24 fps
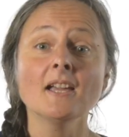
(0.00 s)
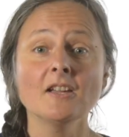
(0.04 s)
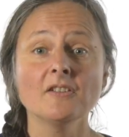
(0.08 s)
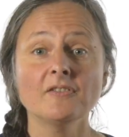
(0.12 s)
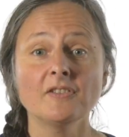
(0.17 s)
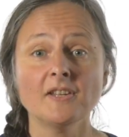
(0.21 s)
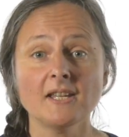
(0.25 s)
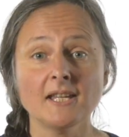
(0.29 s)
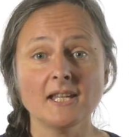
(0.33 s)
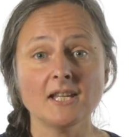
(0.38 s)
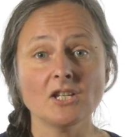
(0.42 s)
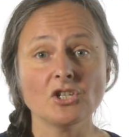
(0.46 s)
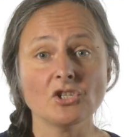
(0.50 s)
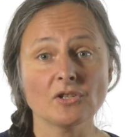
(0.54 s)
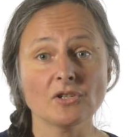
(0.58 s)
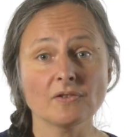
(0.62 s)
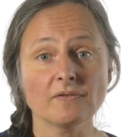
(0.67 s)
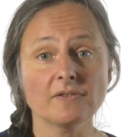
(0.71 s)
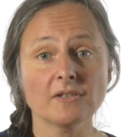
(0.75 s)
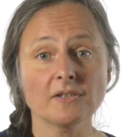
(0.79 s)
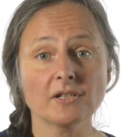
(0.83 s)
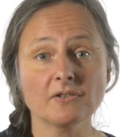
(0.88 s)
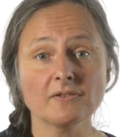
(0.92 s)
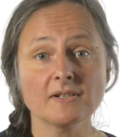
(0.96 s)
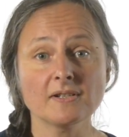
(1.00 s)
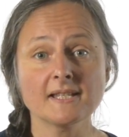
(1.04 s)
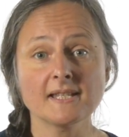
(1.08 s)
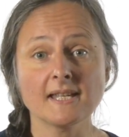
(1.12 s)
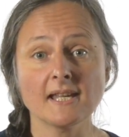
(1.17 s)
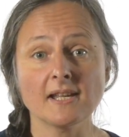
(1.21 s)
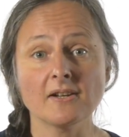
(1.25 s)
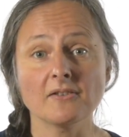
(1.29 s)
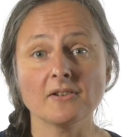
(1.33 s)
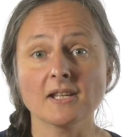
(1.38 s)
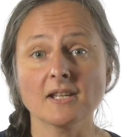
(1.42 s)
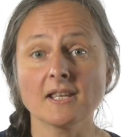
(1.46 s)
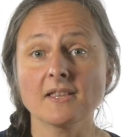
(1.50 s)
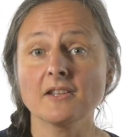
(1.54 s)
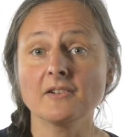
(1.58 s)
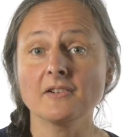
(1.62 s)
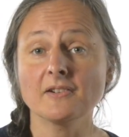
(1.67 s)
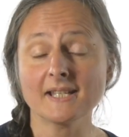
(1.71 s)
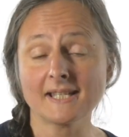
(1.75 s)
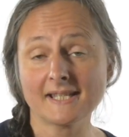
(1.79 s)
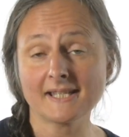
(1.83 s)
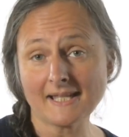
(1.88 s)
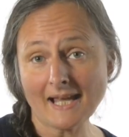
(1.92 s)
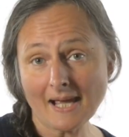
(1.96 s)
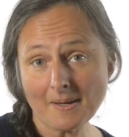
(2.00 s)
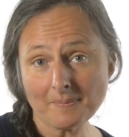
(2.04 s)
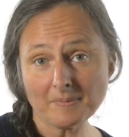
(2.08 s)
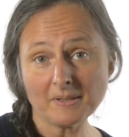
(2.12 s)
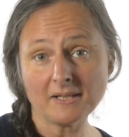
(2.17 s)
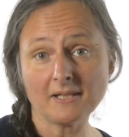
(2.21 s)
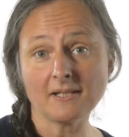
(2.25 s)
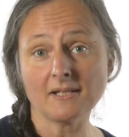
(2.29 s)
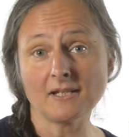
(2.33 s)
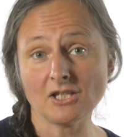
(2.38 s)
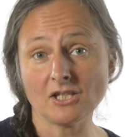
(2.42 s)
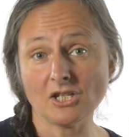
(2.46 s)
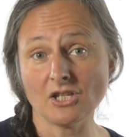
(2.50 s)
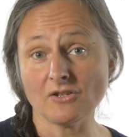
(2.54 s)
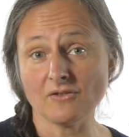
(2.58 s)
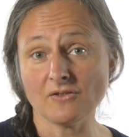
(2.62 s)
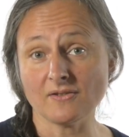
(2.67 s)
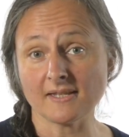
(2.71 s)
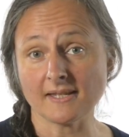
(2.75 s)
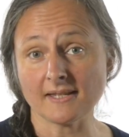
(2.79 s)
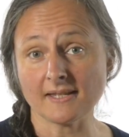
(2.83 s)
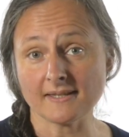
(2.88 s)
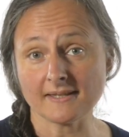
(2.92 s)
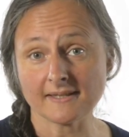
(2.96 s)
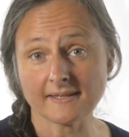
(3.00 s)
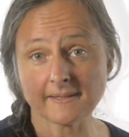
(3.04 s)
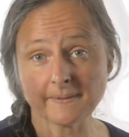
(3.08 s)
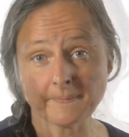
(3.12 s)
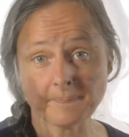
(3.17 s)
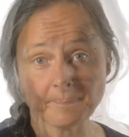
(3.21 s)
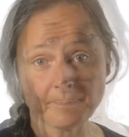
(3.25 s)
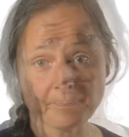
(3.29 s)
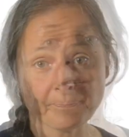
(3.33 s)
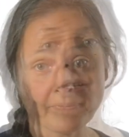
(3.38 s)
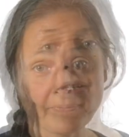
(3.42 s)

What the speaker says: for each of the criteria the examiner uses.